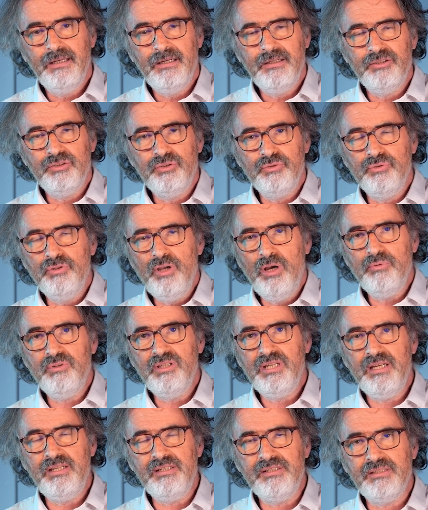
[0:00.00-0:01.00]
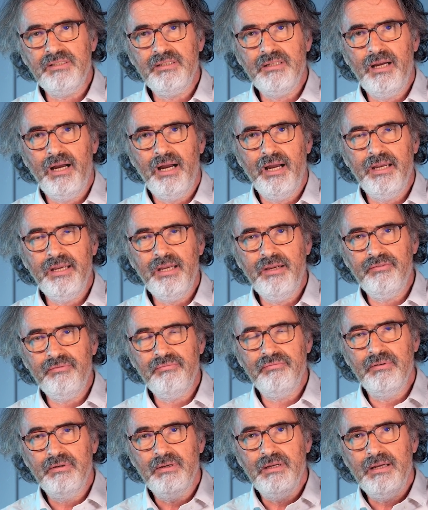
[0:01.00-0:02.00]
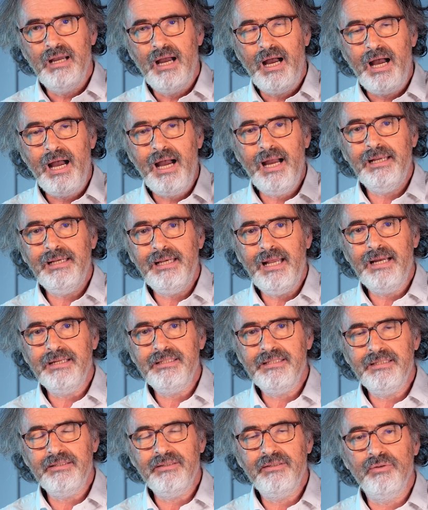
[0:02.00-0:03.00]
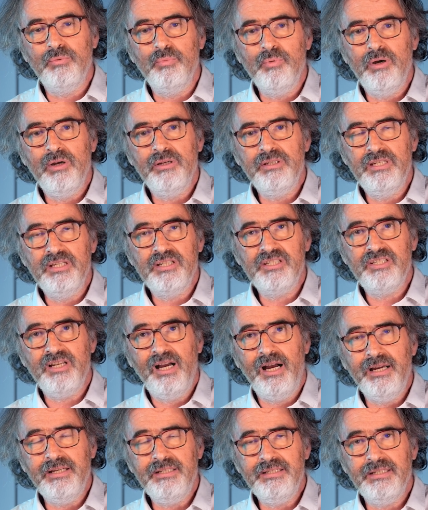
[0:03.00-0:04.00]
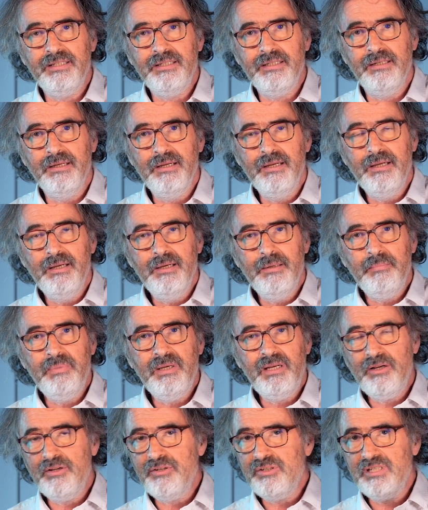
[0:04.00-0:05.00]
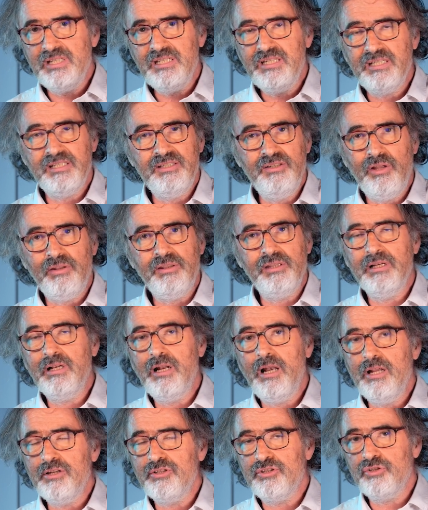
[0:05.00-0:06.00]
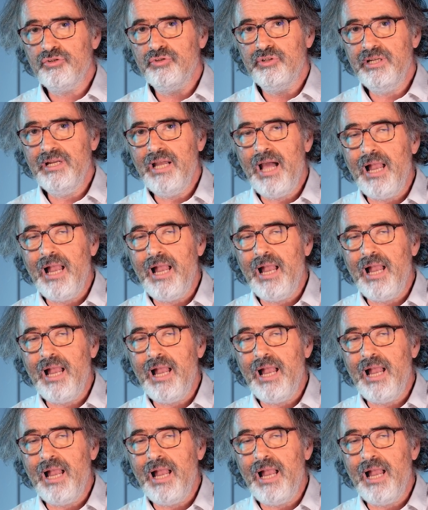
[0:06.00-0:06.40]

As you notice, I have highlighted the word decided because it is not the clustering